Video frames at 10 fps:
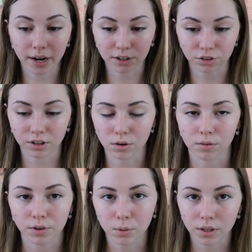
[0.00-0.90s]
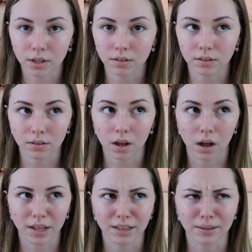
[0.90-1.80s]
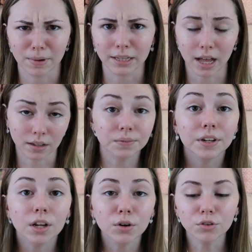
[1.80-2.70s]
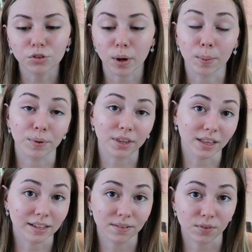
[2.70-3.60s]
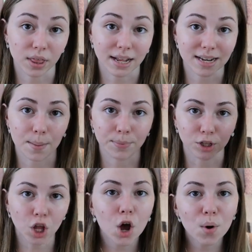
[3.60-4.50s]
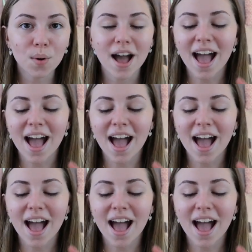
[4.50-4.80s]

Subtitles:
I actually did a review on this, I think in my last video, so I will put the link for that down below.